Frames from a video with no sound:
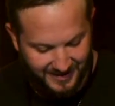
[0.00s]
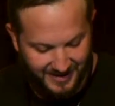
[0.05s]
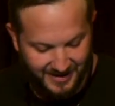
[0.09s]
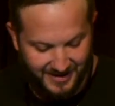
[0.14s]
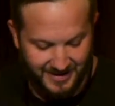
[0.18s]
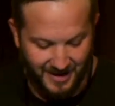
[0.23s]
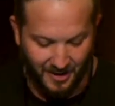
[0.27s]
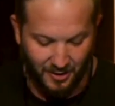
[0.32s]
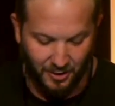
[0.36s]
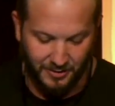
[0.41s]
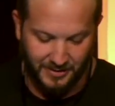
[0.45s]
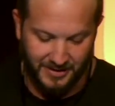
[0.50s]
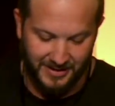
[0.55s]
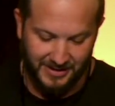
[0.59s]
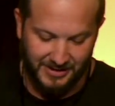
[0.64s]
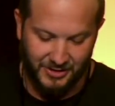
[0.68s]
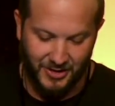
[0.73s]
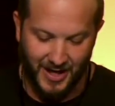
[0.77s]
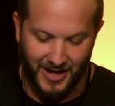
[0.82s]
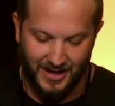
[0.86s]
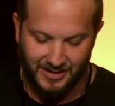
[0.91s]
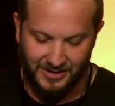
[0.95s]
Not only does
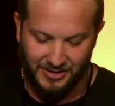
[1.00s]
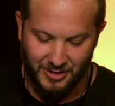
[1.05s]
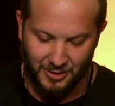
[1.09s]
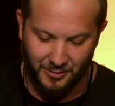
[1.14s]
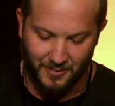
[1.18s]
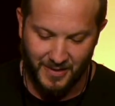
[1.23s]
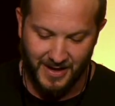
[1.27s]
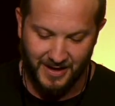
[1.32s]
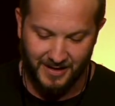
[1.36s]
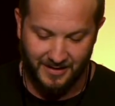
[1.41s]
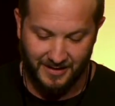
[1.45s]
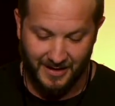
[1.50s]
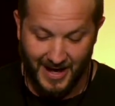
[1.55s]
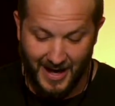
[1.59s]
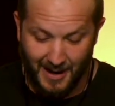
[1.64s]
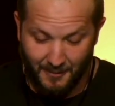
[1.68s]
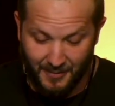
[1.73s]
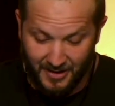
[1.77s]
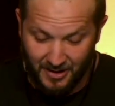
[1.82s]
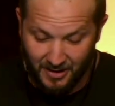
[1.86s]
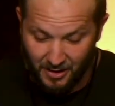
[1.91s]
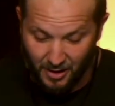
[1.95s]
gratitude make
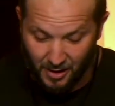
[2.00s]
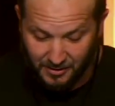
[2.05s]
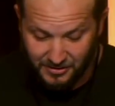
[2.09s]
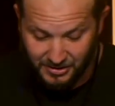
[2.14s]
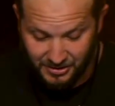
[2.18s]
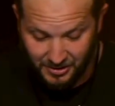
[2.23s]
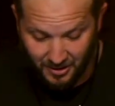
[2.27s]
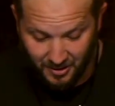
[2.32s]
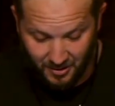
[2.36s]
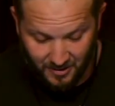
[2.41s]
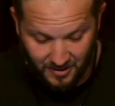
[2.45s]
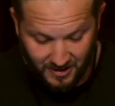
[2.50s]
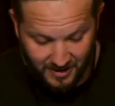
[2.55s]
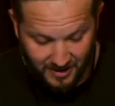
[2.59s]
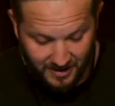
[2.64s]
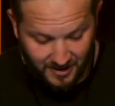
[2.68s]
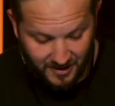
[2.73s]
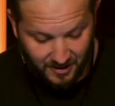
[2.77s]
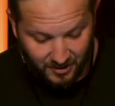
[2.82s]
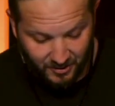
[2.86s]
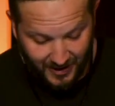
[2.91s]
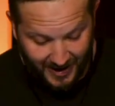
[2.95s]
that, but it also,
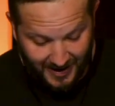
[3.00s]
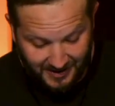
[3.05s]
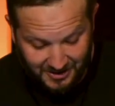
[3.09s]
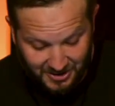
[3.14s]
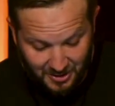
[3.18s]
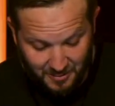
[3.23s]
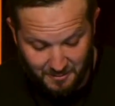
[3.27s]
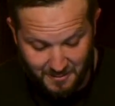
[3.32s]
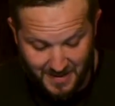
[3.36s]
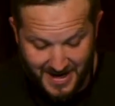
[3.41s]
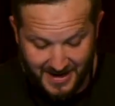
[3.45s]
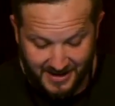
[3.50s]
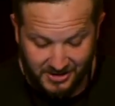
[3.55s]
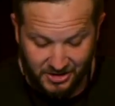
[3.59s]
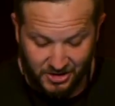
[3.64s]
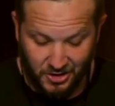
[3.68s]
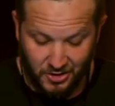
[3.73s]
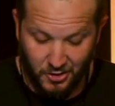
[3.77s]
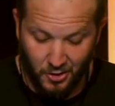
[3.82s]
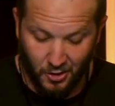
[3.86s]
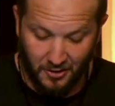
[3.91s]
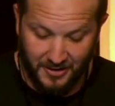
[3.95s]
gratitude
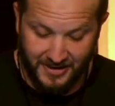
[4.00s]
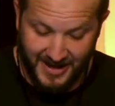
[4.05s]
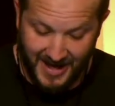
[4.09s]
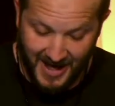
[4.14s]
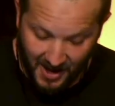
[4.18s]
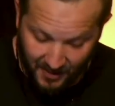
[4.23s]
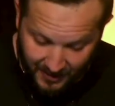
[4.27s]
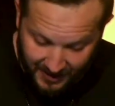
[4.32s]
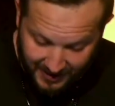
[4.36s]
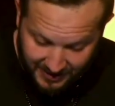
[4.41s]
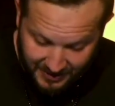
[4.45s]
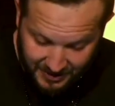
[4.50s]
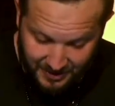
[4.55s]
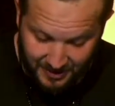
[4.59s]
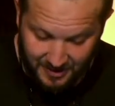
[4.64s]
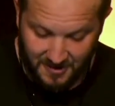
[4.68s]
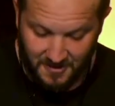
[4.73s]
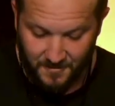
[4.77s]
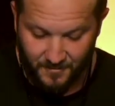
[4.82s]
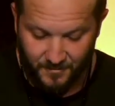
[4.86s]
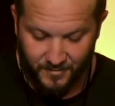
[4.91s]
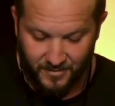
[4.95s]
makes your
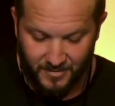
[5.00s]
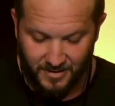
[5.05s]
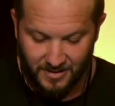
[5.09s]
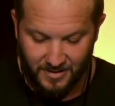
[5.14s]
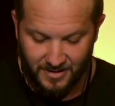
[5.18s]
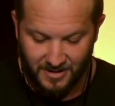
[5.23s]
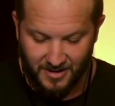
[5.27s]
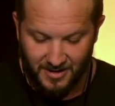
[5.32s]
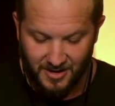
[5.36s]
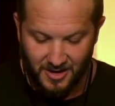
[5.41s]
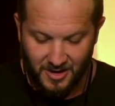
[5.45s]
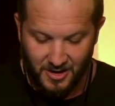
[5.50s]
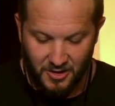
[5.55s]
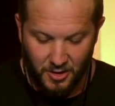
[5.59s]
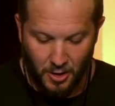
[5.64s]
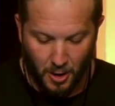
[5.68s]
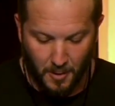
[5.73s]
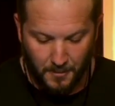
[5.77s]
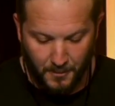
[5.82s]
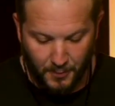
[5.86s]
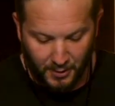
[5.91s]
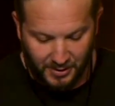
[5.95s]
character.
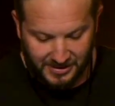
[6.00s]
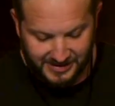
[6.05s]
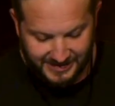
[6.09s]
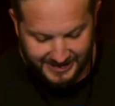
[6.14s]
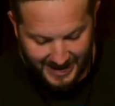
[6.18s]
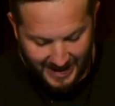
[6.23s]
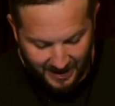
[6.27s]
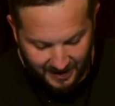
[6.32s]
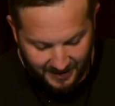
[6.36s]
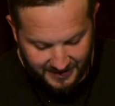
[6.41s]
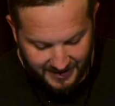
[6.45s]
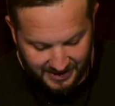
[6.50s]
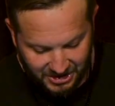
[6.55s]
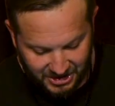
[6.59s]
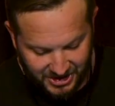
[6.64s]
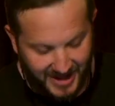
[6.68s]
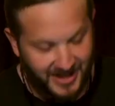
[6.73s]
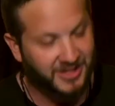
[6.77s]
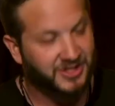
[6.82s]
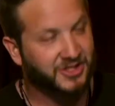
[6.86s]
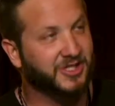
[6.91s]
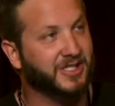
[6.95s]
Your personality
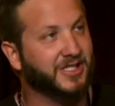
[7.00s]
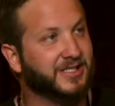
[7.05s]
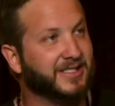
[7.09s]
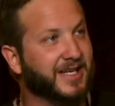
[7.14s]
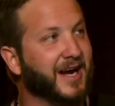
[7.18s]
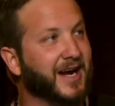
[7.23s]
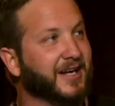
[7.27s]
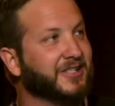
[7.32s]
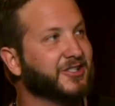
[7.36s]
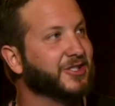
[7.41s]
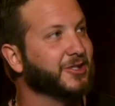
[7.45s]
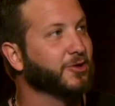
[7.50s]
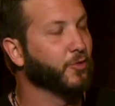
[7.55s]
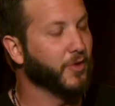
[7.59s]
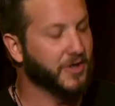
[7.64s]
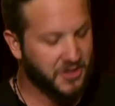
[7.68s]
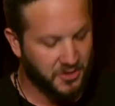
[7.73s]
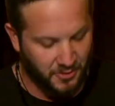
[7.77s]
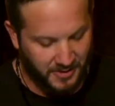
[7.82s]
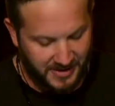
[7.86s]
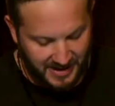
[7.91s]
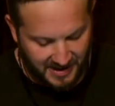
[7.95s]
changes actually when
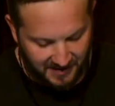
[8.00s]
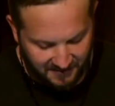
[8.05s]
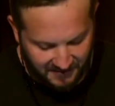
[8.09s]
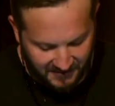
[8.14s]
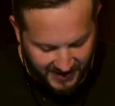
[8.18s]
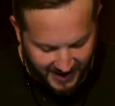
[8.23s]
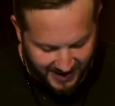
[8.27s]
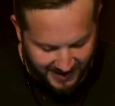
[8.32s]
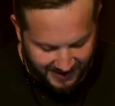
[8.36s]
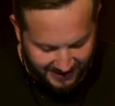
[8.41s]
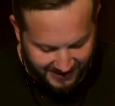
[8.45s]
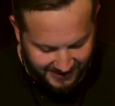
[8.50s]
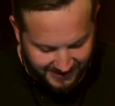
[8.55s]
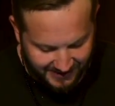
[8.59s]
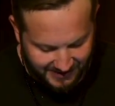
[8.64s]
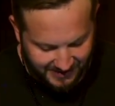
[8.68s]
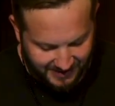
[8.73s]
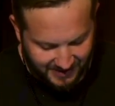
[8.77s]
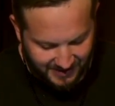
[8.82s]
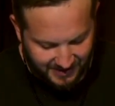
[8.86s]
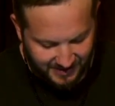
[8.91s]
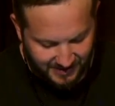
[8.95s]
you give
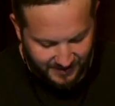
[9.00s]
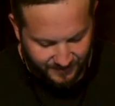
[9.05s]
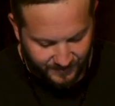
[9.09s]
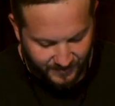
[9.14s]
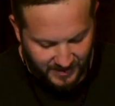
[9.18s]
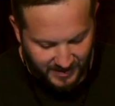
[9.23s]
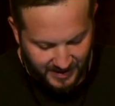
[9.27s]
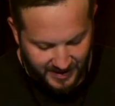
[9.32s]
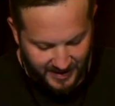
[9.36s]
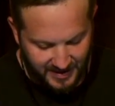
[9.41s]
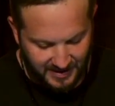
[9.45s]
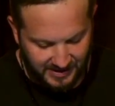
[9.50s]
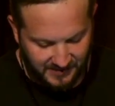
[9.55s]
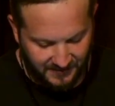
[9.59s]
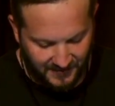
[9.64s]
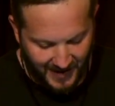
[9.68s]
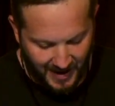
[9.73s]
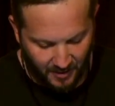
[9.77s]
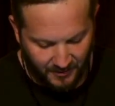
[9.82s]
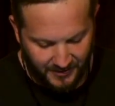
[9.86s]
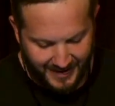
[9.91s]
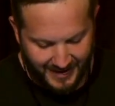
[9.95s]
thanks. It is
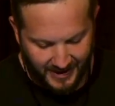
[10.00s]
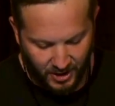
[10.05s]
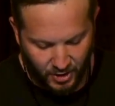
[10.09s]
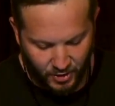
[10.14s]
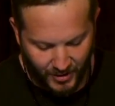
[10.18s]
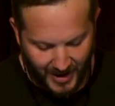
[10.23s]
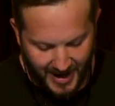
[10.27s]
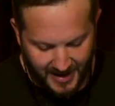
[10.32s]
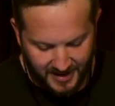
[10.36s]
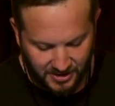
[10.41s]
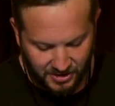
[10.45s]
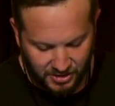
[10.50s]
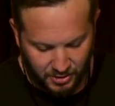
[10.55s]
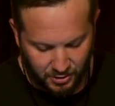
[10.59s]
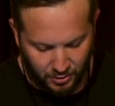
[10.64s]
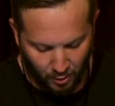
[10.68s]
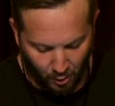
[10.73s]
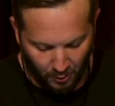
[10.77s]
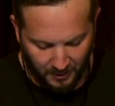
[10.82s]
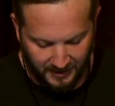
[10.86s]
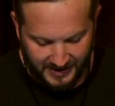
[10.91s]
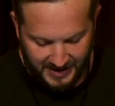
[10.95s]
found that gratitude
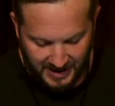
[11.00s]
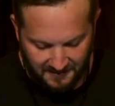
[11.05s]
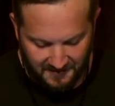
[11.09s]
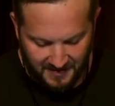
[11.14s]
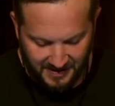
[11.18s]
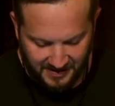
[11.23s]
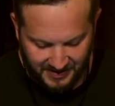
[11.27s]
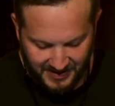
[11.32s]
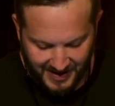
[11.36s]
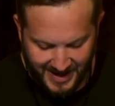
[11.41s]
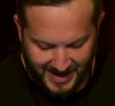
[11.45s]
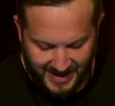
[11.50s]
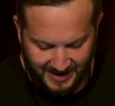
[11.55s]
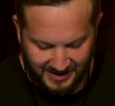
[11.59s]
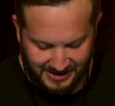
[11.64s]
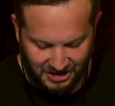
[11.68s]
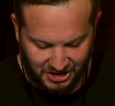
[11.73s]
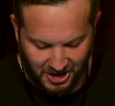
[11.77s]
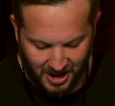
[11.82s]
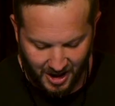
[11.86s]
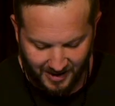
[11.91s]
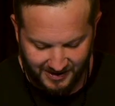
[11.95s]
or giving
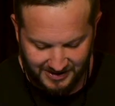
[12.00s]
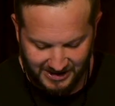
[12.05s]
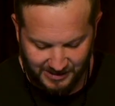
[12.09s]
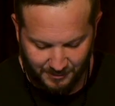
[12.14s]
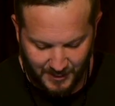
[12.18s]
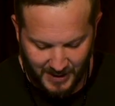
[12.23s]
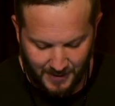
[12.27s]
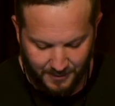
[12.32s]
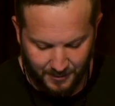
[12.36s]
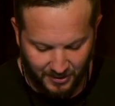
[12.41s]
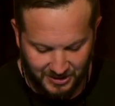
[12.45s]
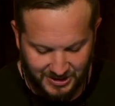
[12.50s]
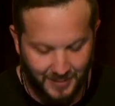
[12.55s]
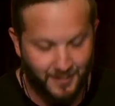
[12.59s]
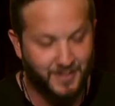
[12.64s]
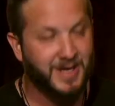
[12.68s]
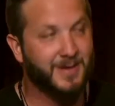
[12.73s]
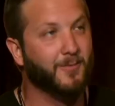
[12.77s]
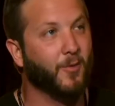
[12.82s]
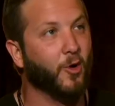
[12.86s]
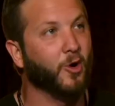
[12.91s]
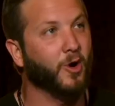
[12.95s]
thanks causes people to
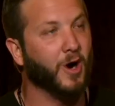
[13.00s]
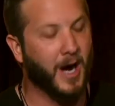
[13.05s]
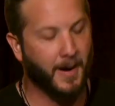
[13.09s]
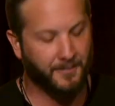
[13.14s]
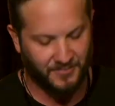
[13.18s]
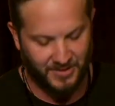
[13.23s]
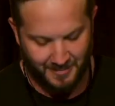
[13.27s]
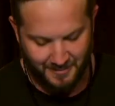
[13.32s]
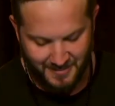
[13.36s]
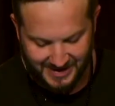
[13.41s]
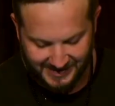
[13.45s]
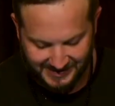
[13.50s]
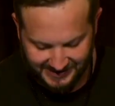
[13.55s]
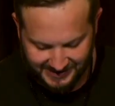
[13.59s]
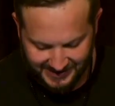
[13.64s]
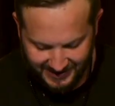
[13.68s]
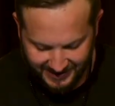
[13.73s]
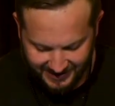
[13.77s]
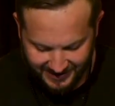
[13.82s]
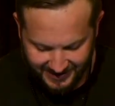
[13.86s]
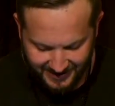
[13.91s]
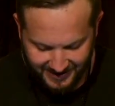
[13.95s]
be more
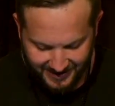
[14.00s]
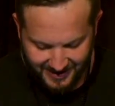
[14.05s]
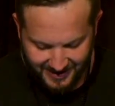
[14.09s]
optimistic,